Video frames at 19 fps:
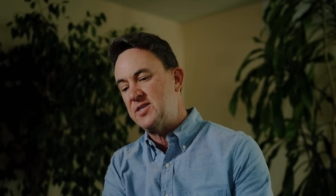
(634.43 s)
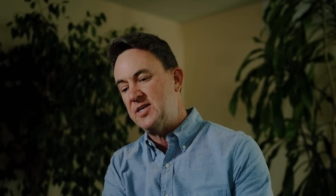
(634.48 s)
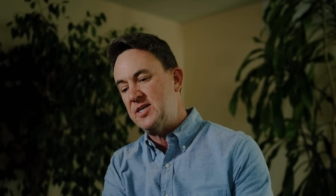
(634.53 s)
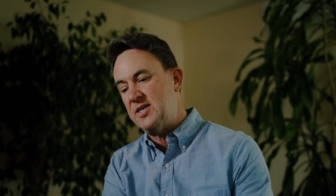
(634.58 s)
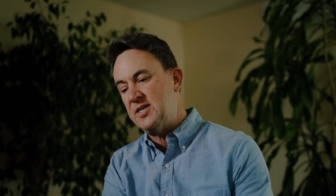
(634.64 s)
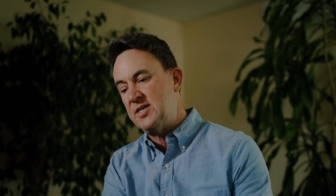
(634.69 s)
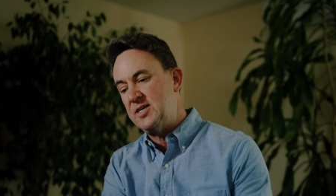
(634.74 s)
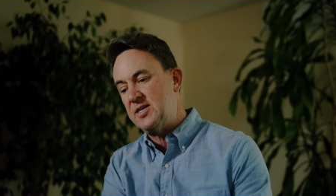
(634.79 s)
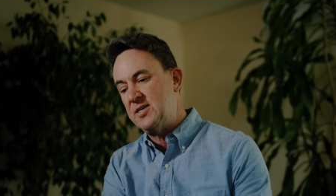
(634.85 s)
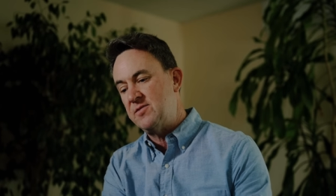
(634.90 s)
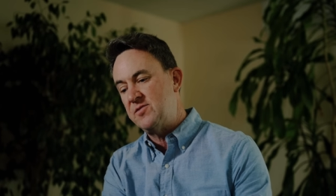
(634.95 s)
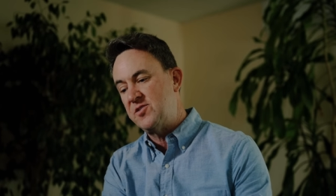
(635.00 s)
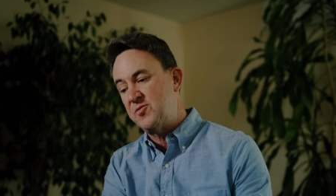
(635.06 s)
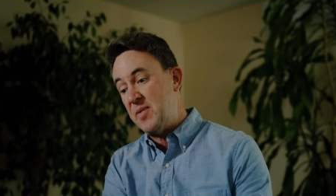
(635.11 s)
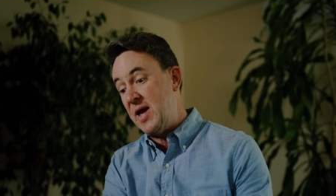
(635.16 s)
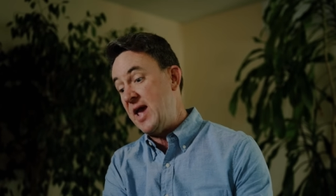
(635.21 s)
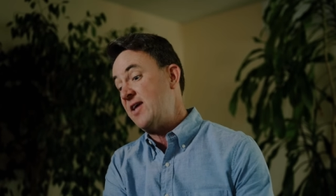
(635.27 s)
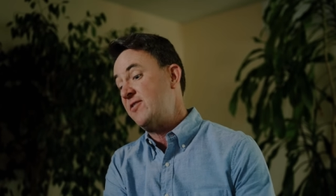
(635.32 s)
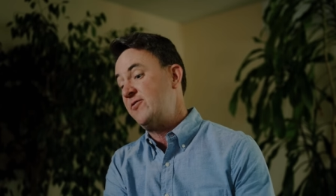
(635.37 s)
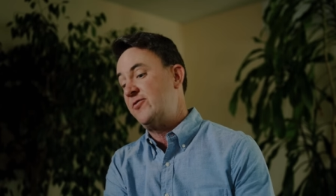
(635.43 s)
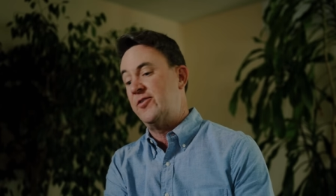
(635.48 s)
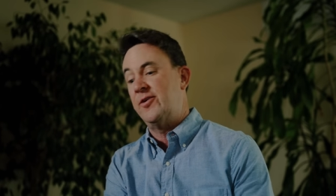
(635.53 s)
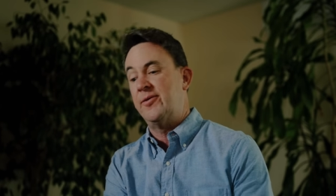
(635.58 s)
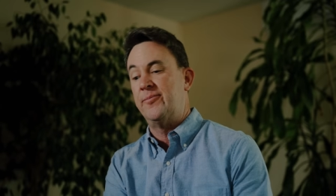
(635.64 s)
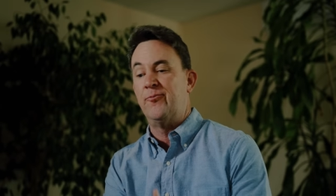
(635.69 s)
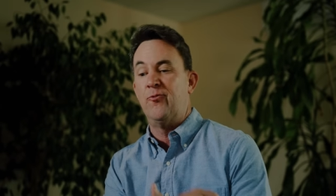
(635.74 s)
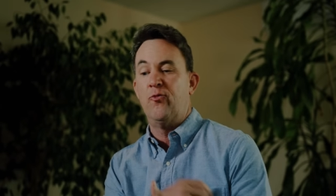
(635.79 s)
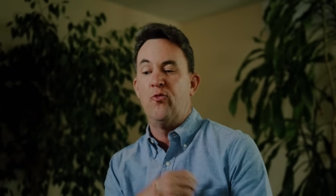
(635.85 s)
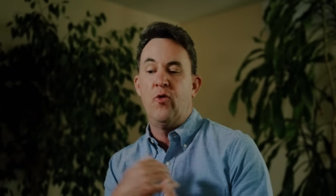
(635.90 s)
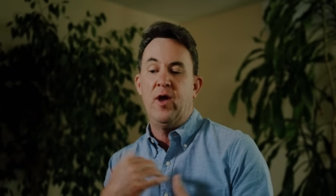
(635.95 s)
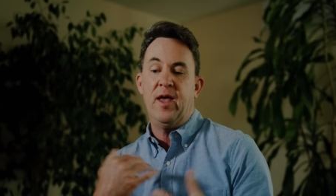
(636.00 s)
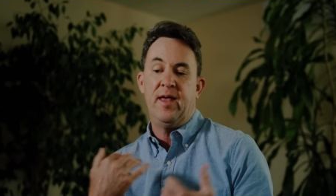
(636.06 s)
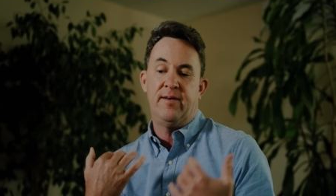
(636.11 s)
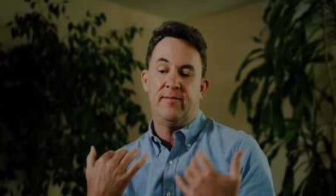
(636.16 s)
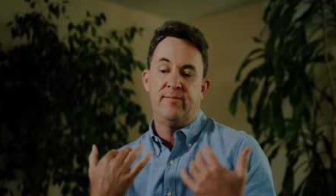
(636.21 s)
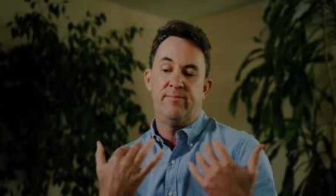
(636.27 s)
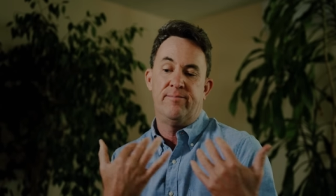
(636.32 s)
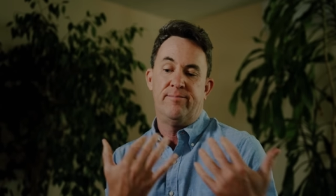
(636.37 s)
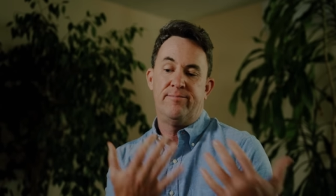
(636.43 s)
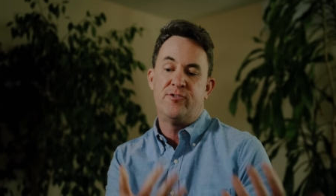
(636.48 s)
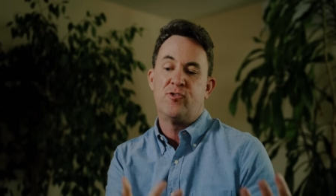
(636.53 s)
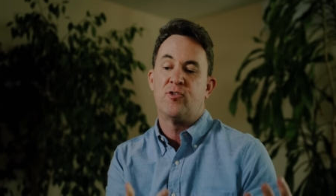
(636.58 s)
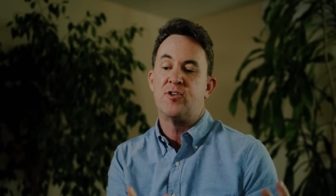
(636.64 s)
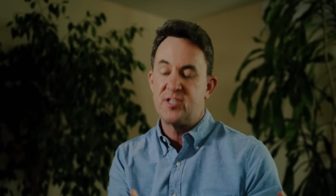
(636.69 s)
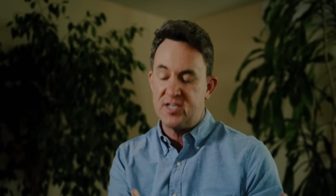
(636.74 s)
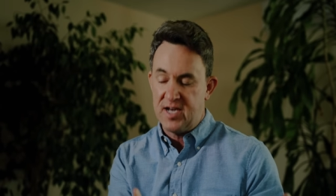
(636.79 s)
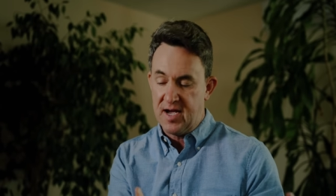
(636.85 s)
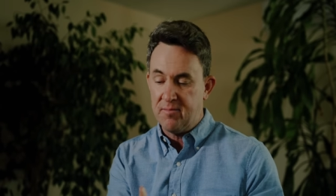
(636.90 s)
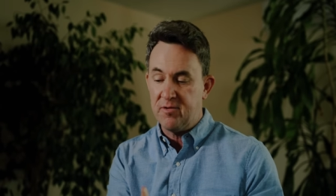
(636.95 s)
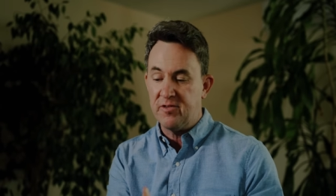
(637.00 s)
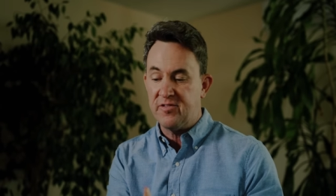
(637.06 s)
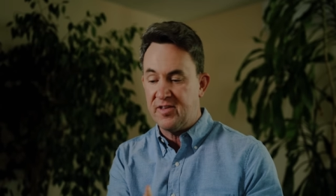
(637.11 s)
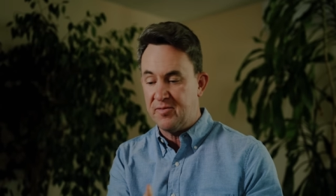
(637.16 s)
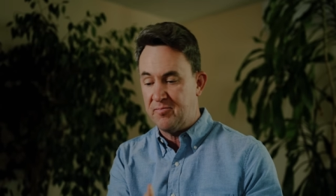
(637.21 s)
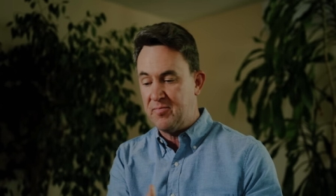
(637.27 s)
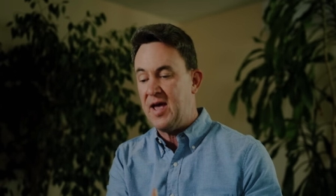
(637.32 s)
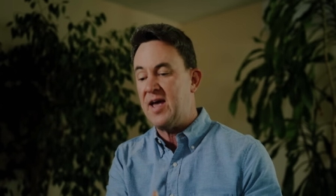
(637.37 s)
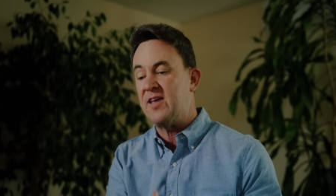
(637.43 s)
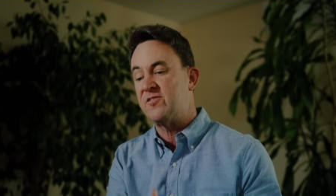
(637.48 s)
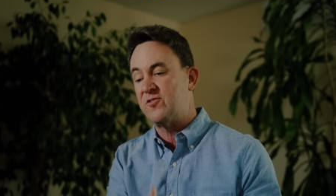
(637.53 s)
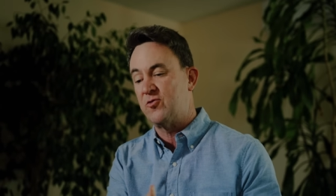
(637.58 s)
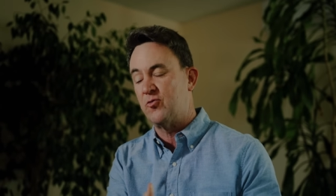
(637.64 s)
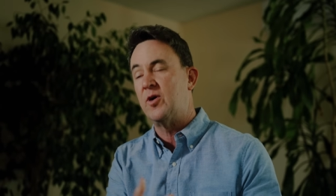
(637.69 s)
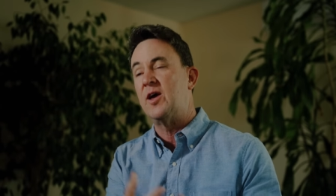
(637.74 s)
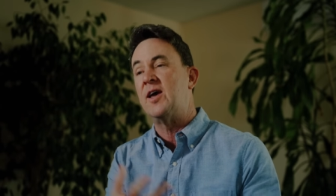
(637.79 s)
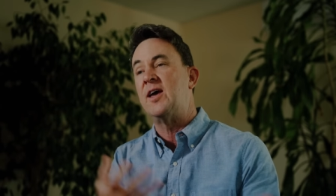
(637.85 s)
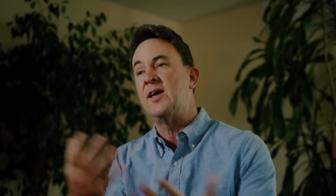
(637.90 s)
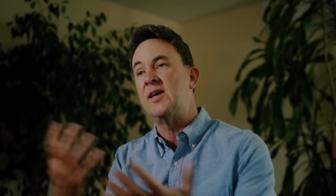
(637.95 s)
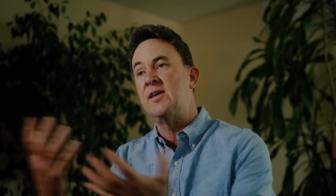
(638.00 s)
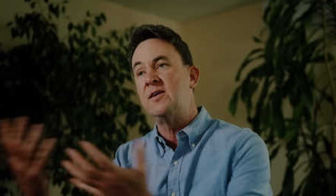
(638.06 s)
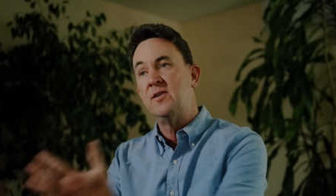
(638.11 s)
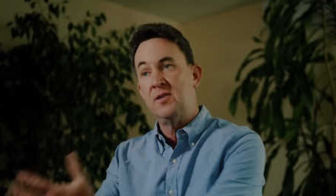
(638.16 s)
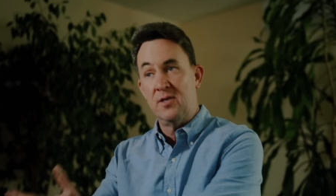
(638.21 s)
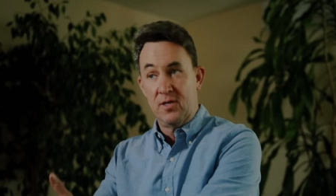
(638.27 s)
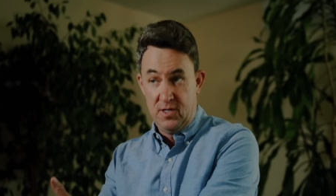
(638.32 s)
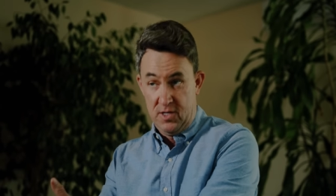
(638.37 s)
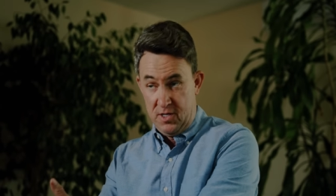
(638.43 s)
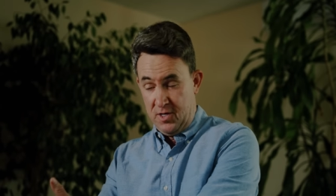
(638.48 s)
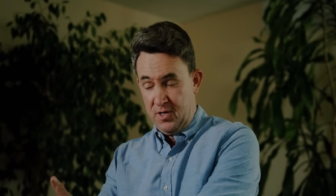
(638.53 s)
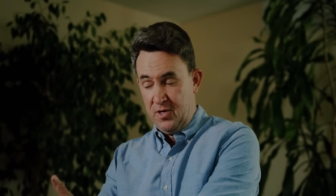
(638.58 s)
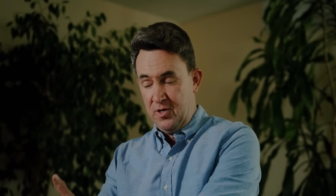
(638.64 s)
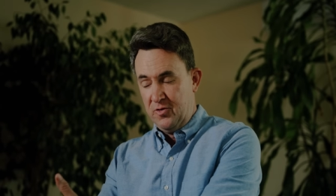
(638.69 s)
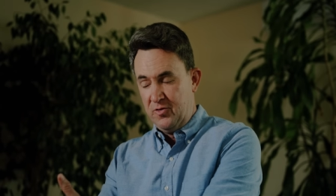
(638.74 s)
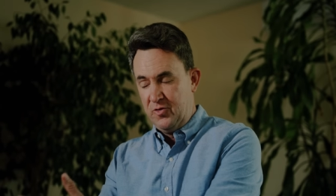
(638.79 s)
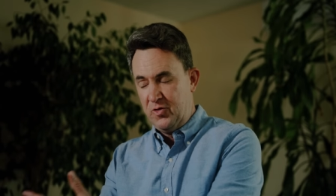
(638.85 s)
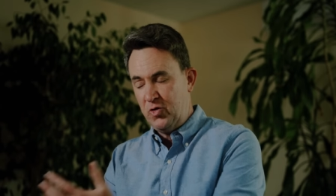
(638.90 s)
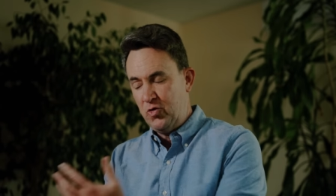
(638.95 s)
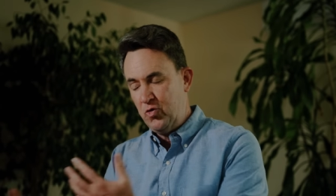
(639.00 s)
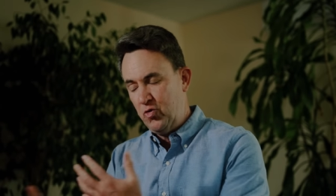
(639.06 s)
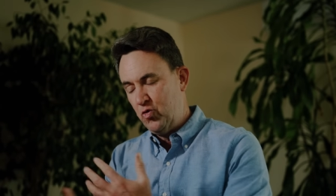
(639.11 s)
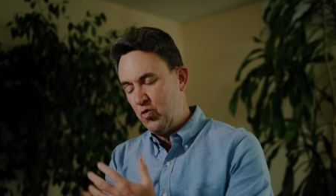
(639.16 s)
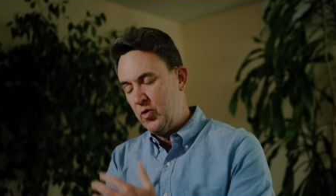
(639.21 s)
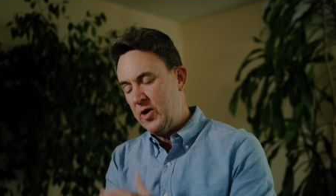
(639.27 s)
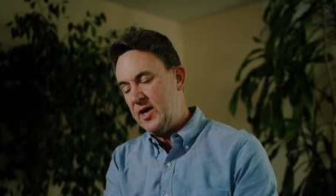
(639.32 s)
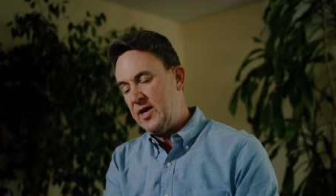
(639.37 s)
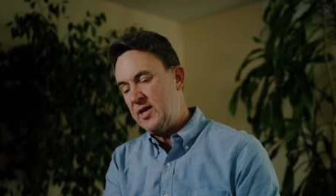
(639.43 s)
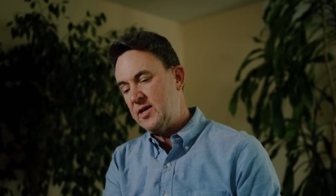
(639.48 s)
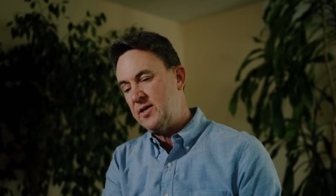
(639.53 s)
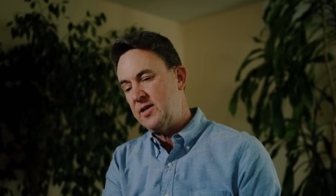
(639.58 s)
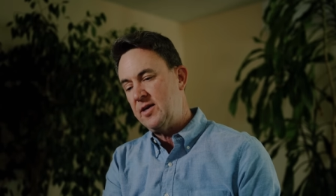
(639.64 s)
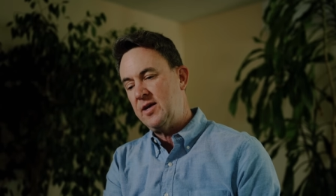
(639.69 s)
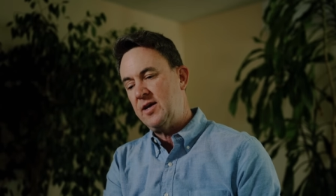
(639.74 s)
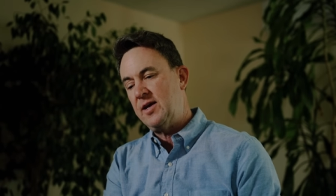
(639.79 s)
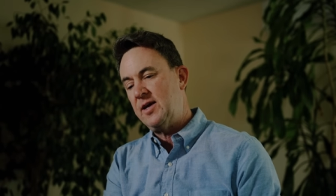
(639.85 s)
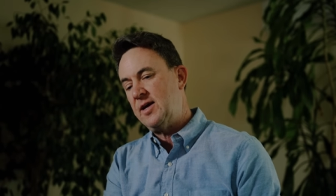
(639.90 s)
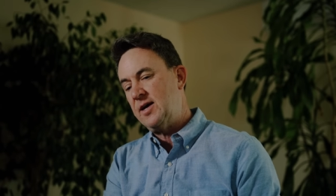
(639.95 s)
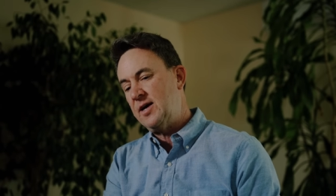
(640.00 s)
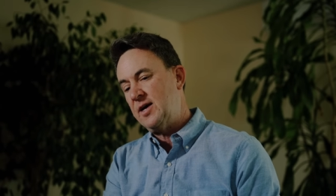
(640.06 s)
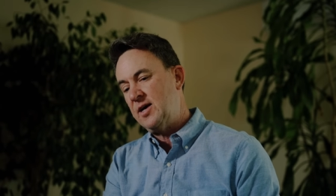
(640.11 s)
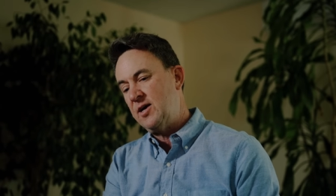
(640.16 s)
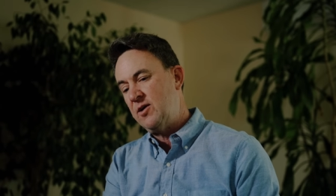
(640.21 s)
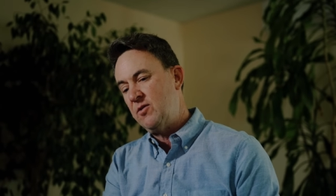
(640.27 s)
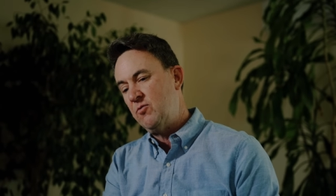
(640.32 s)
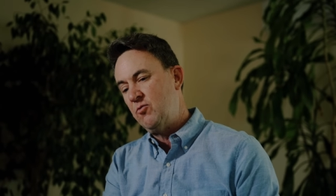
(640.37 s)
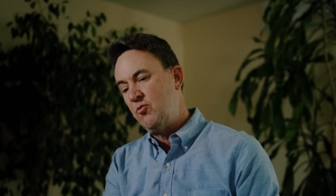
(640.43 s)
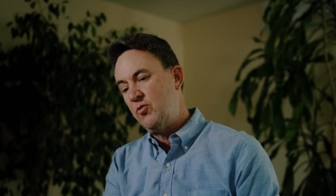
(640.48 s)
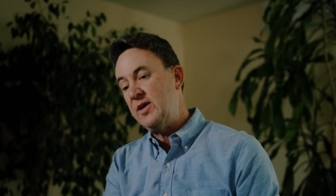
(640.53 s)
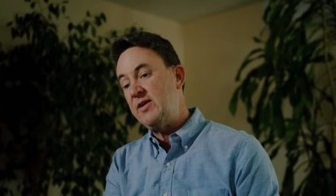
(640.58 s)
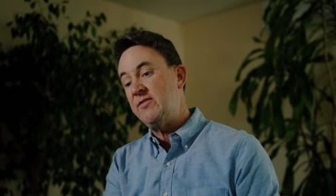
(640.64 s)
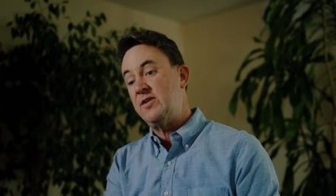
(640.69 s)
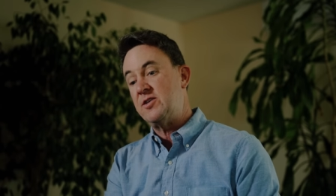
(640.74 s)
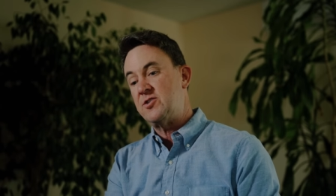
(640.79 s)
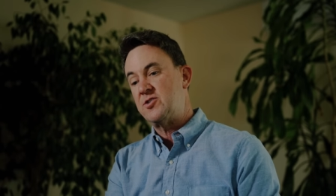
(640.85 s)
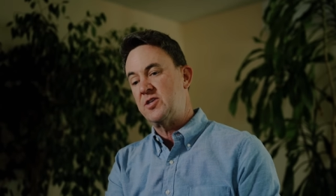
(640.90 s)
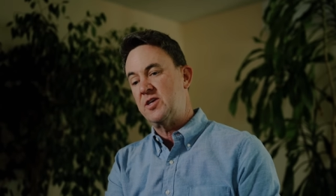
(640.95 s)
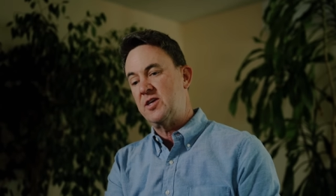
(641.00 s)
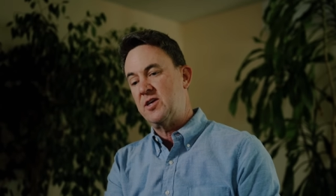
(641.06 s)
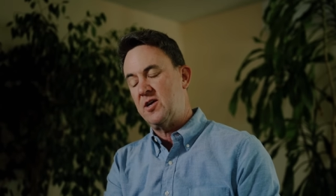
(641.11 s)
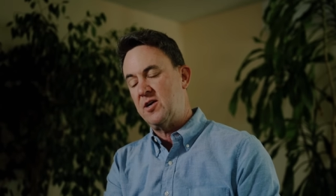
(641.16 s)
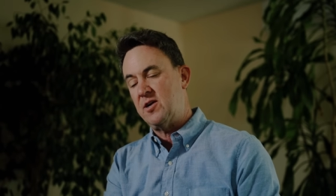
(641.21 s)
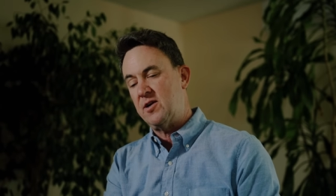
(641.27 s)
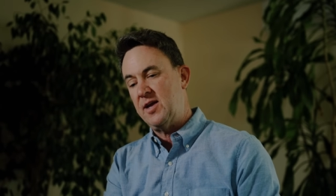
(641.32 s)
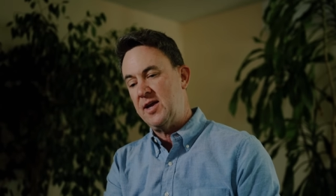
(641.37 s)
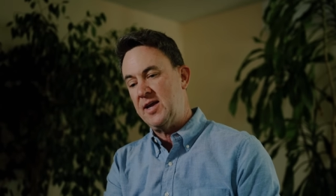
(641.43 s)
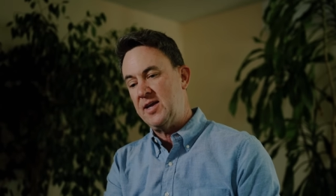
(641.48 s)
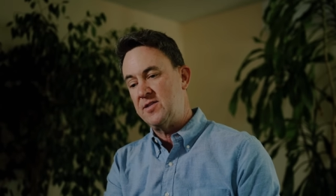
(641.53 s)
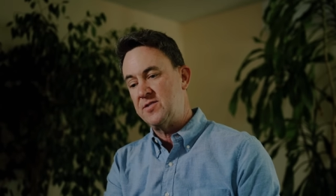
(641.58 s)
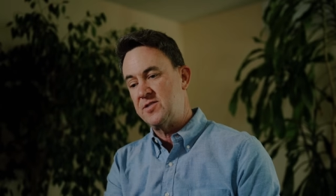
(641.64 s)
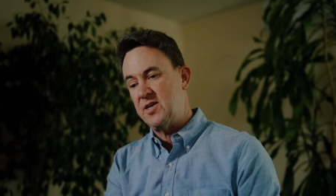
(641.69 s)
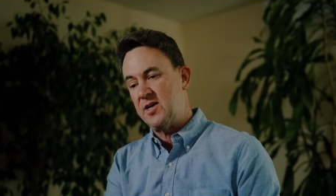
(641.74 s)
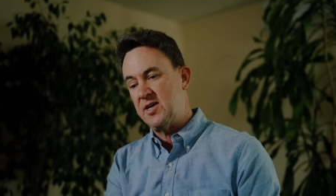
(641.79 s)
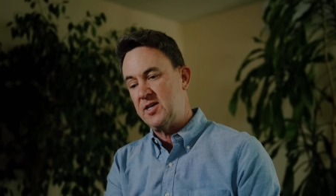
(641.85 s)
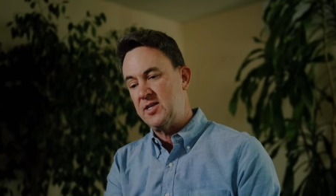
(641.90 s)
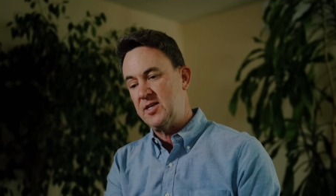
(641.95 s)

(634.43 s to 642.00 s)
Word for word: uh, spanned from when George Thomas had passed away to when uh, we eventually got our hands on